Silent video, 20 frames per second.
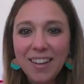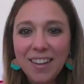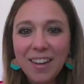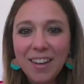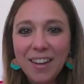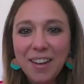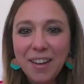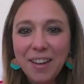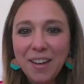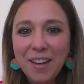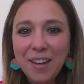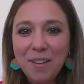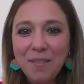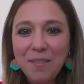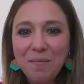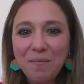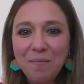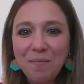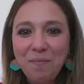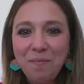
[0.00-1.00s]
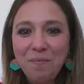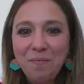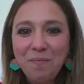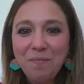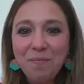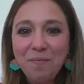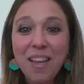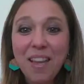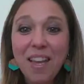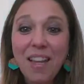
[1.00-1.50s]

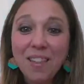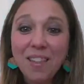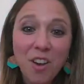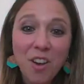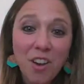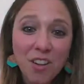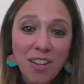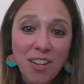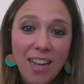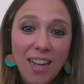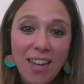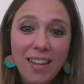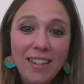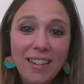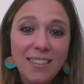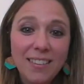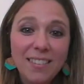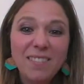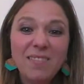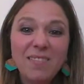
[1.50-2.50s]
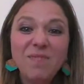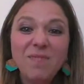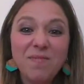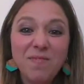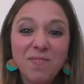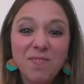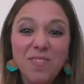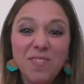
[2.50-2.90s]
And online,